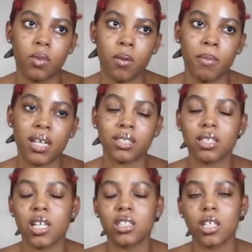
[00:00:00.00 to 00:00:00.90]
basically
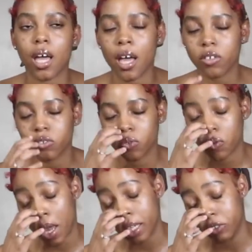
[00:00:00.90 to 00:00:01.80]
they took
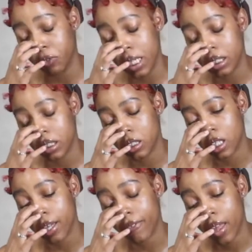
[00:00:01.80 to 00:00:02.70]
x-rays and
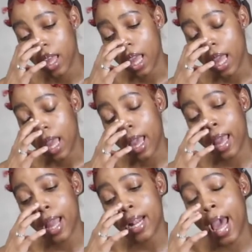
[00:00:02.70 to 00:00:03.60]
stuff,
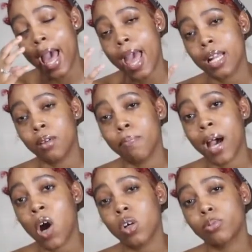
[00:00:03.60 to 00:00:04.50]
and I had a
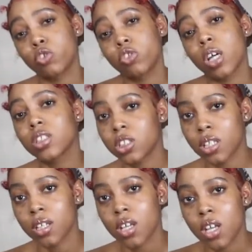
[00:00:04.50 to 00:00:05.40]
bowel
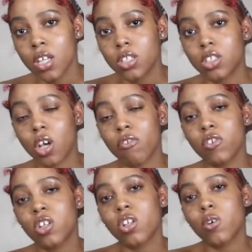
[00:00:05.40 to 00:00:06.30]
obstruction. So if you
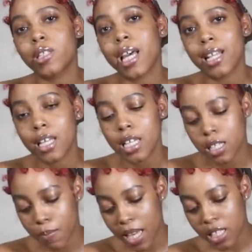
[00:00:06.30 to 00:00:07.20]
don't know what that
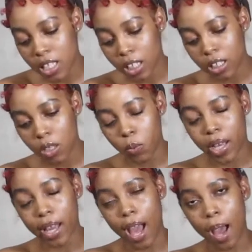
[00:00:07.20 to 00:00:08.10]
is, basically what
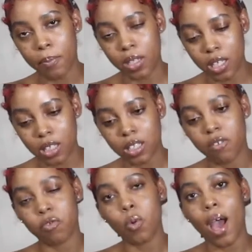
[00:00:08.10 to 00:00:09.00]
can happen is
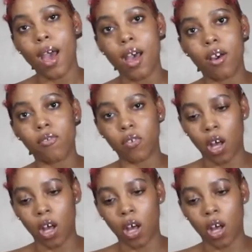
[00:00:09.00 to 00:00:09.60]
if you have